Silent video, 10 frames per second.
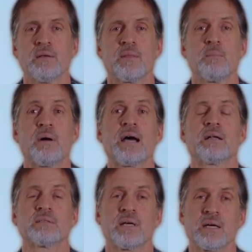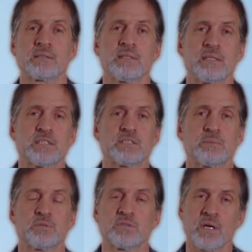the bile duct is
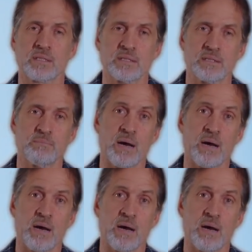obstructed